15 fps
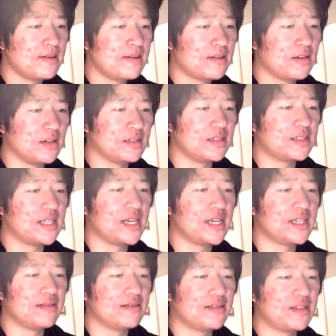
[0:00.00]
Because he
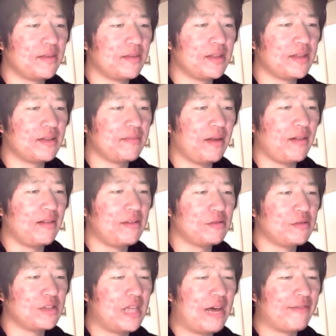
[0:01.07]
said something about, he
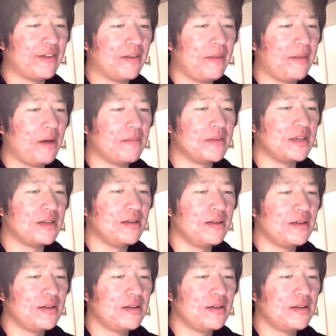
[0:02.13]
was laughing about me